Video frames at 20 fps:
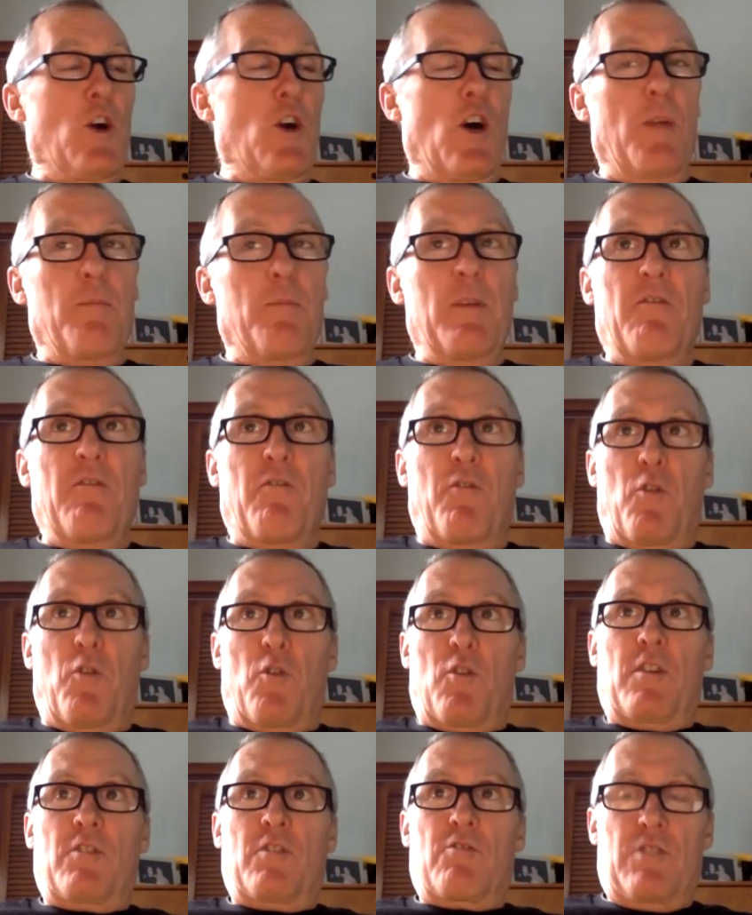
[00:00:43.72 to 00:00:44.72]
on
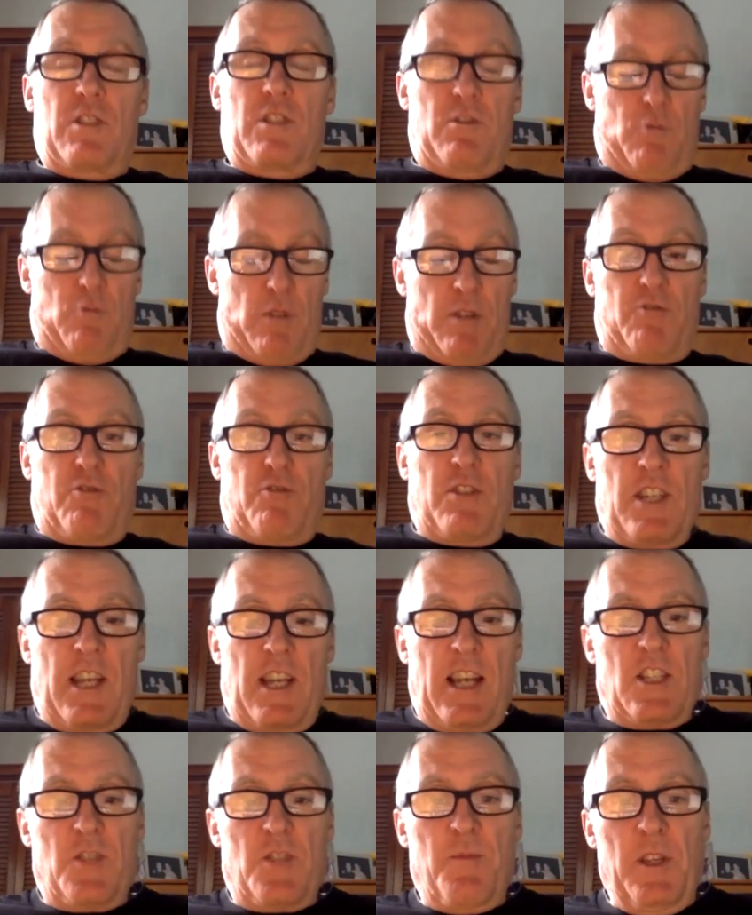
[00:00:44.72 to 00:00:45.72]
before, Trish
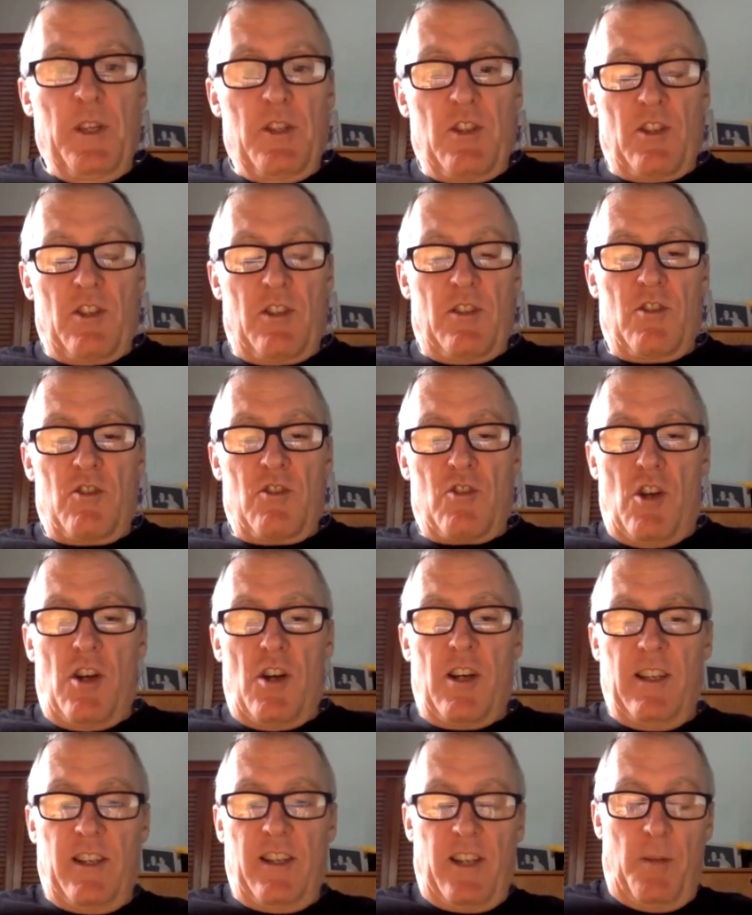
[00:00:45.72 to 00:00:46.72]
asked me to just
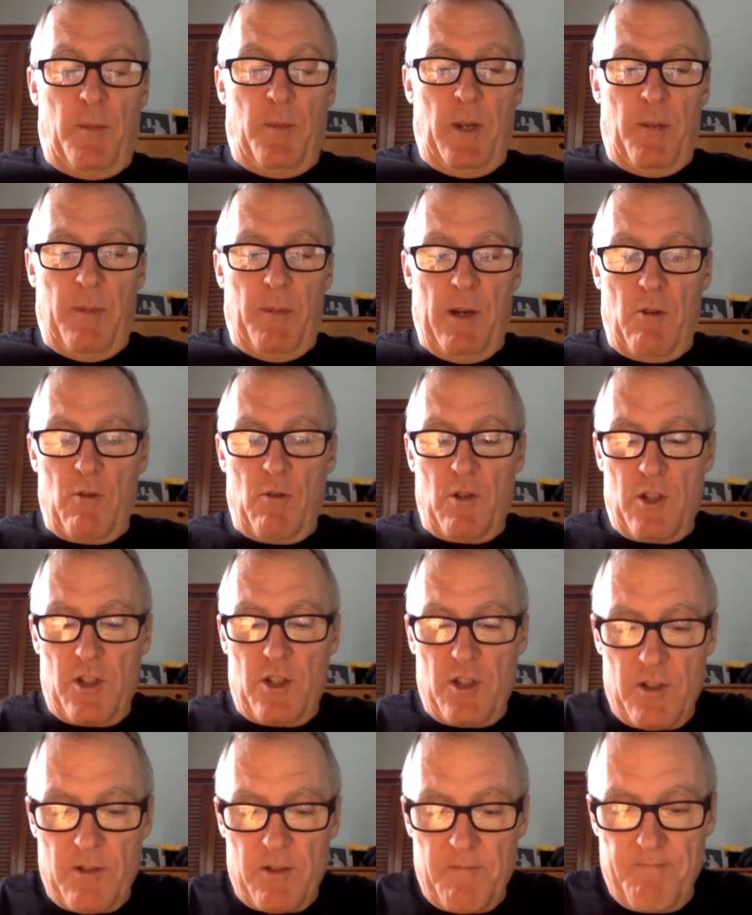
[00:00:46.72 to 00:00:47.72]
talk a little bit about
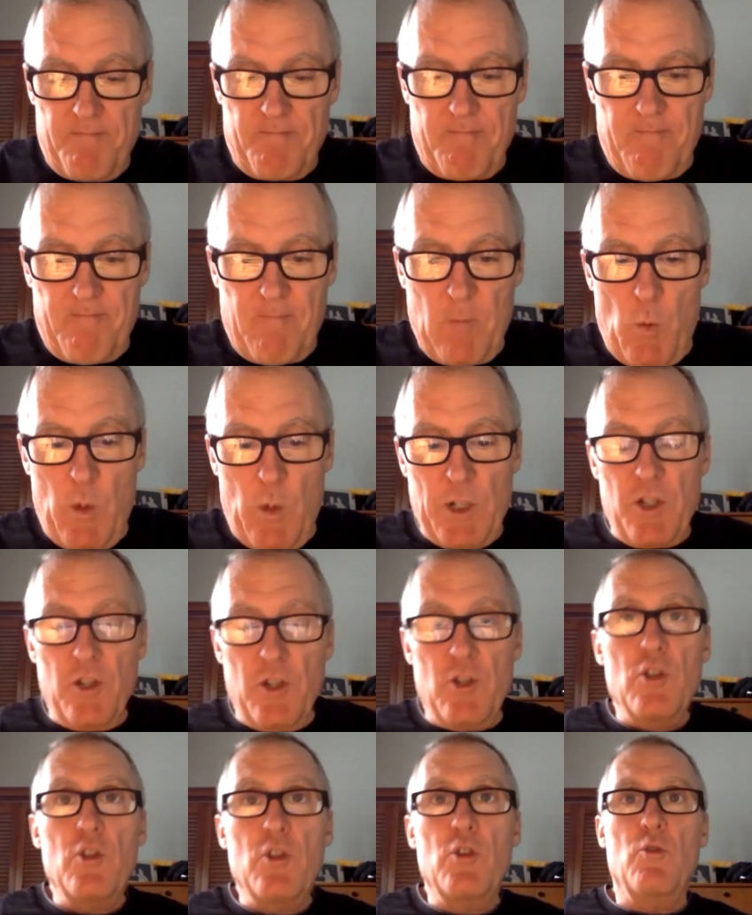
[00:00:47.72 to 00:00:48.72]
what to
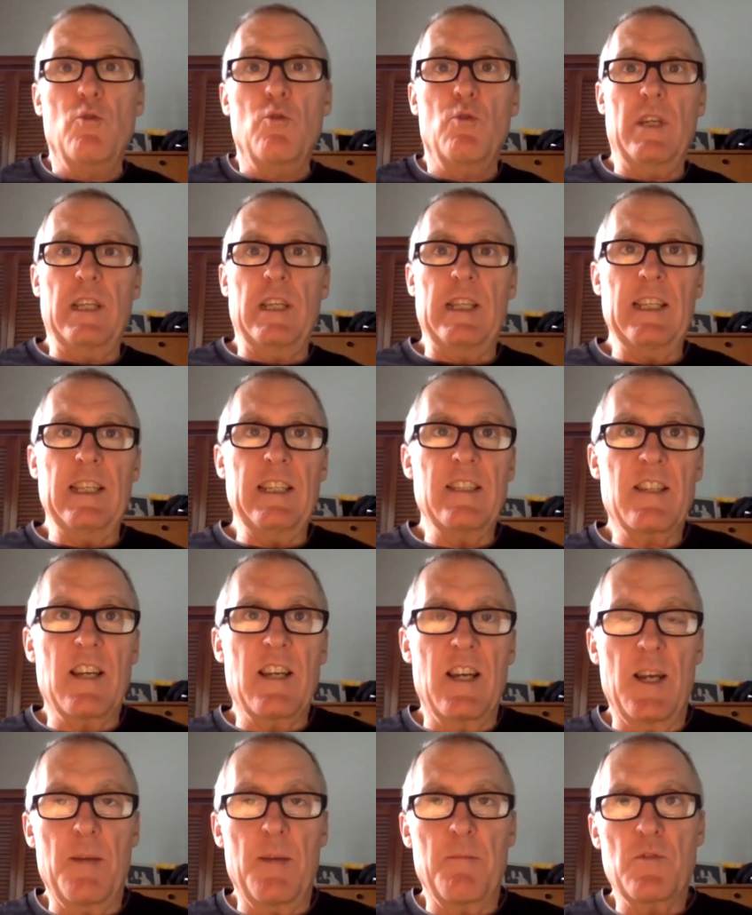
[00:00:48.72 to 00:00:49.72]
do in these
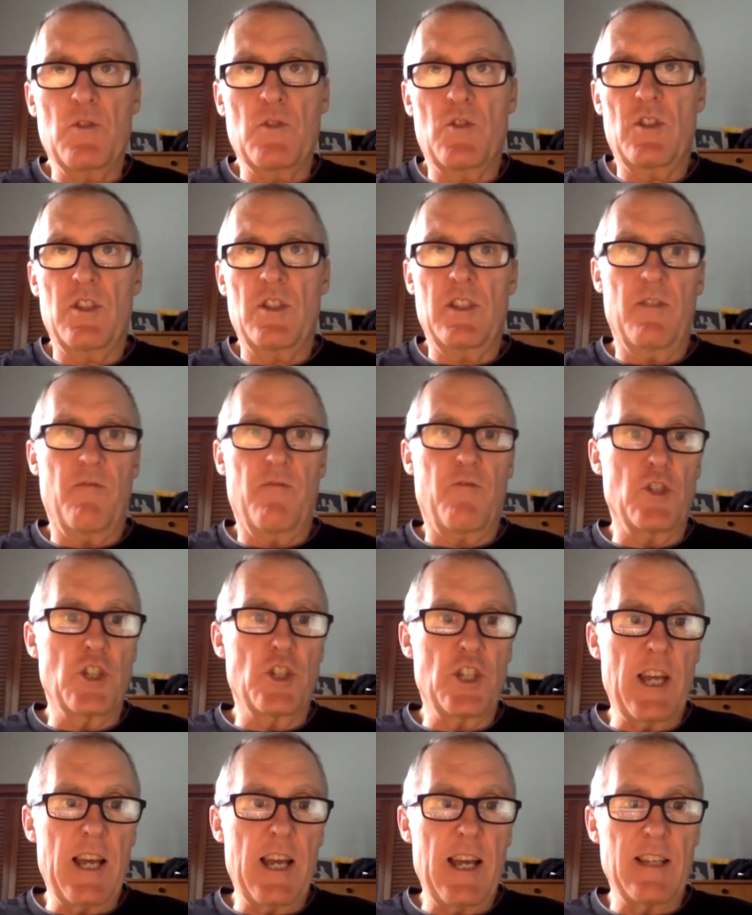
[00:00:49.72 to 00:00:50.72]
times for
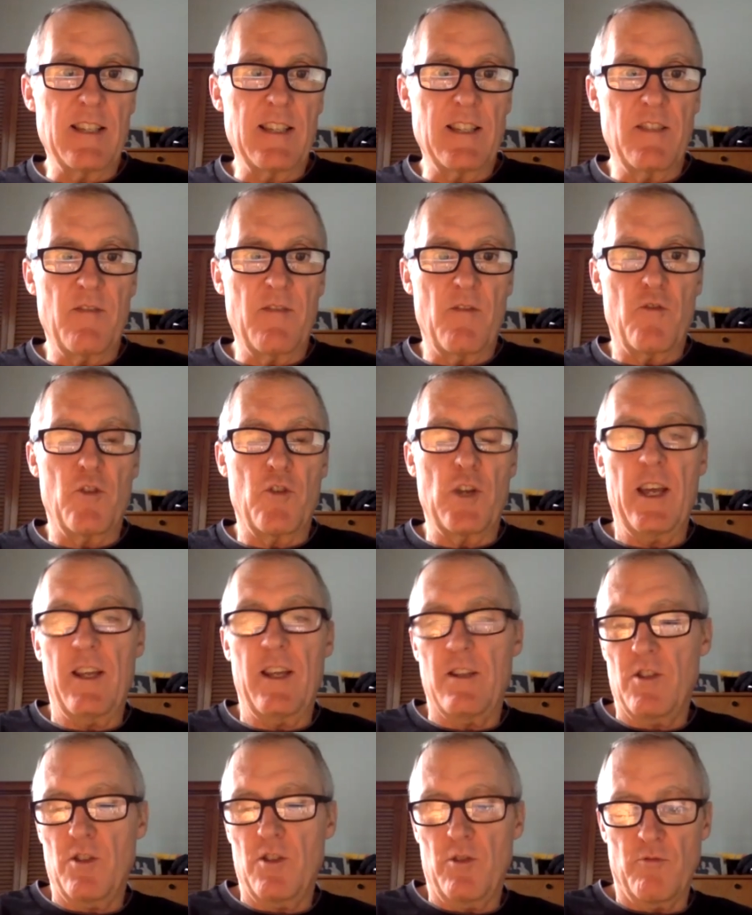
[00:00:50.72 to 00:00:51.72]
jazz and for
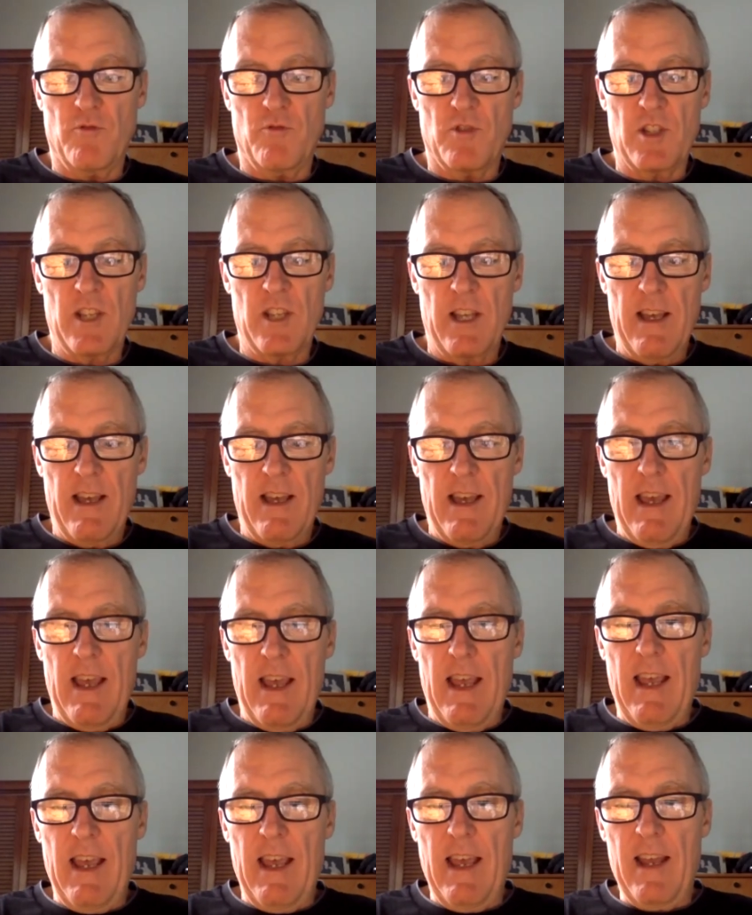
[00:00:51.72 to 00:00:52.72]
head tunes.
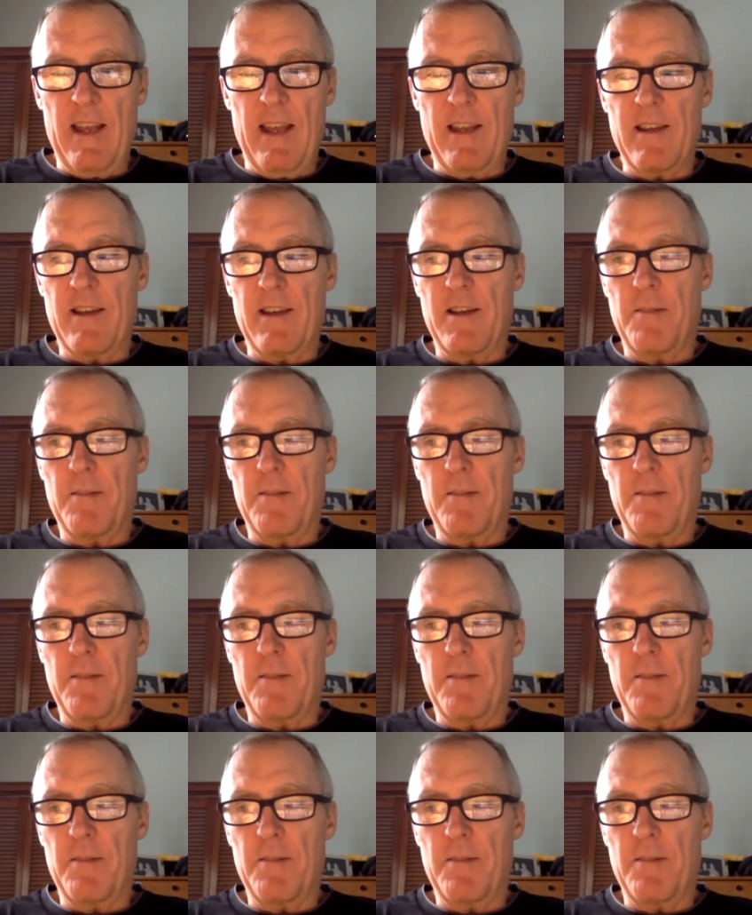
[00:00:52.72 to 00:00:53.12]
And